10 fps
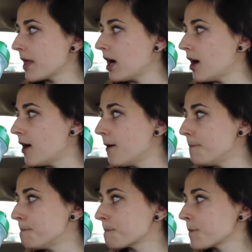
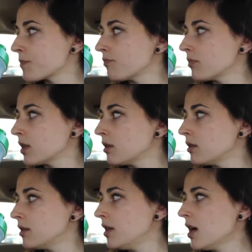Yeah,
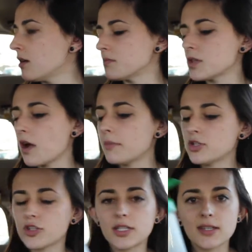so I'm gonna
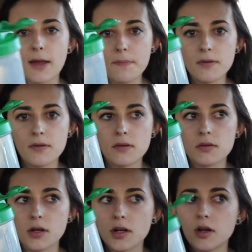drink this up.
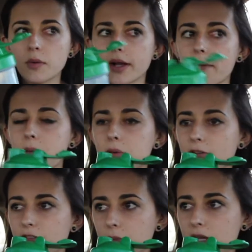I'm gonna go work out, maybe I'll
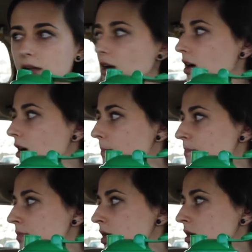film it.
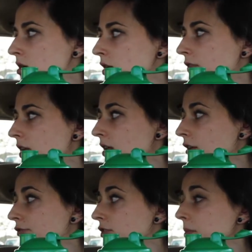If anything,
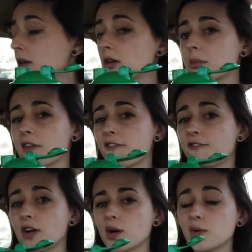I'll film it on my
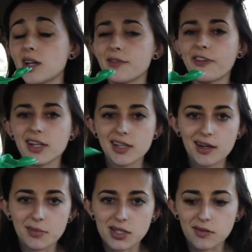phone. I finally
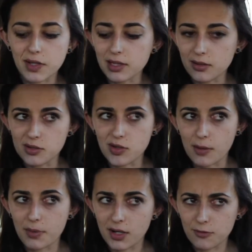got myself like a little
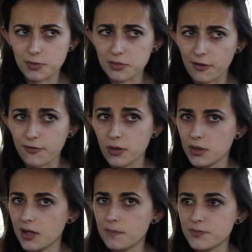tripod to put my
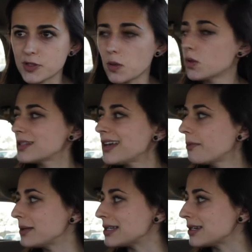phone on. So we'll see how
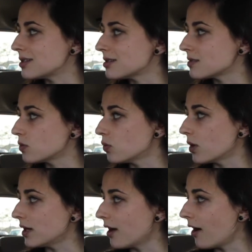busy it is and
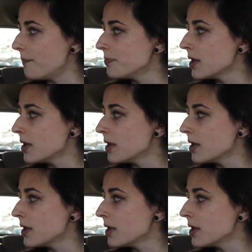whatnot.